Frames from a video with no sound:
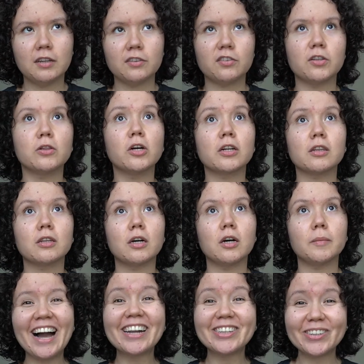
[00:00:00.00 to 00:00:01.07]
she looked
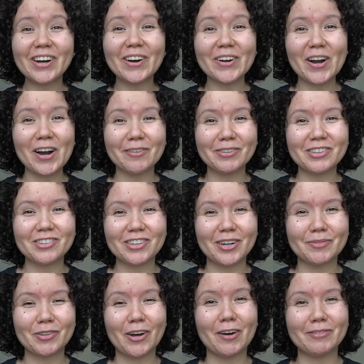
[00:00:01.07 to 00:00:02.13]
up, and you know how coffee
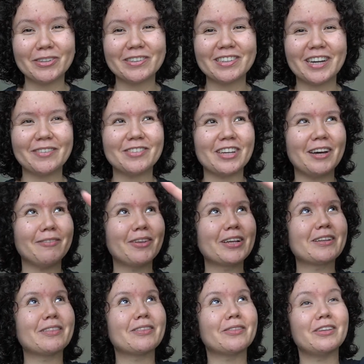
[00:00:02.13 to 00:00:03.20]
shops oftentimes have
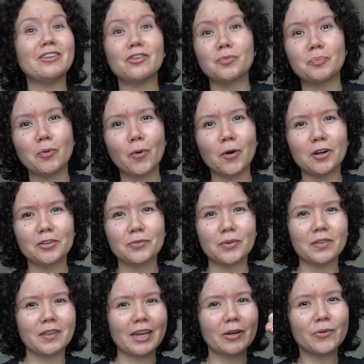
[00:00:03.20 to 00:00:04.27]
like these boards
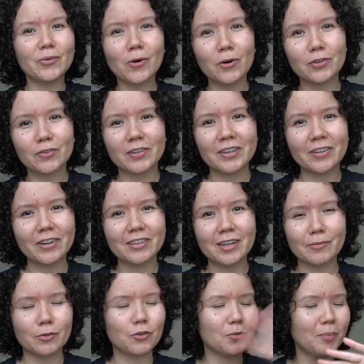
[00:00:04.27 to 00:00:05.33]
with like quotes written on
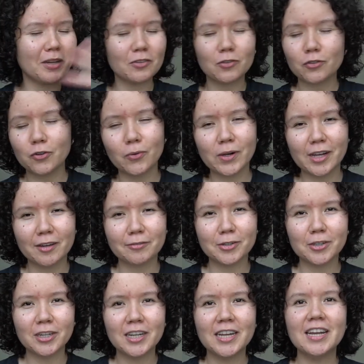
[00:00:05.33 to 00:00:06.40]
them or specials or
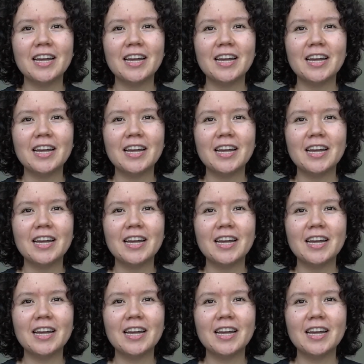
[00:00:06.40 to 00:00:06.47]
whatever.